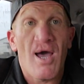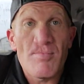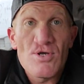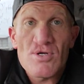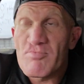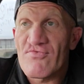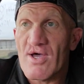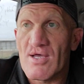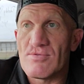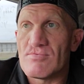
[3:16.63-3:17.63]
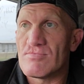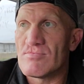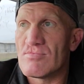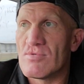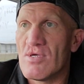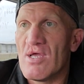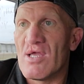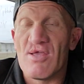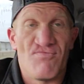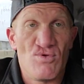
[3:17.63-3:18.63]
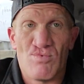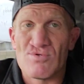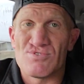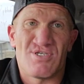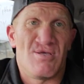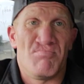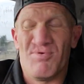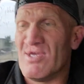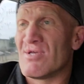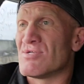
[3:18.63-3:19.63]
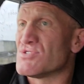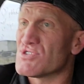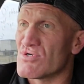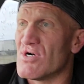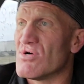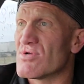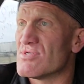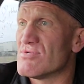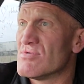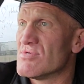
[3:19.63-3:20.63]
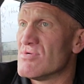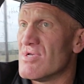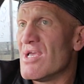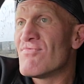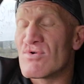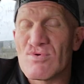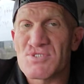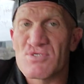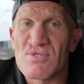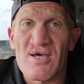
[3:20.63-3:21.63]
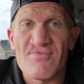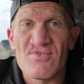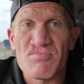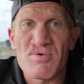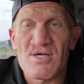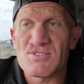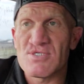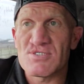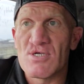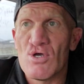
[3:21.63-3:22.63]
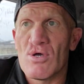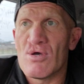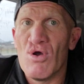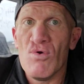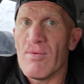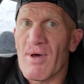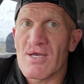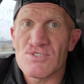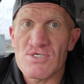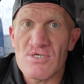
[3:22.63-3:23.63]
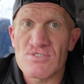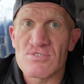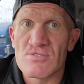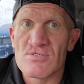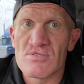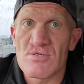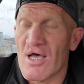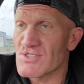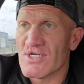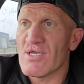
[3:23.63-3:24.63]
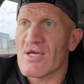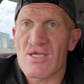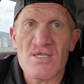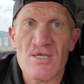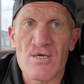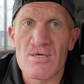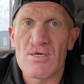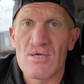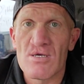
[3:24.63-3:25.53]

I'm here to provide. If you want to get big and strong and even risk your life in the process, who am I to judge? I'll tell you how to get there.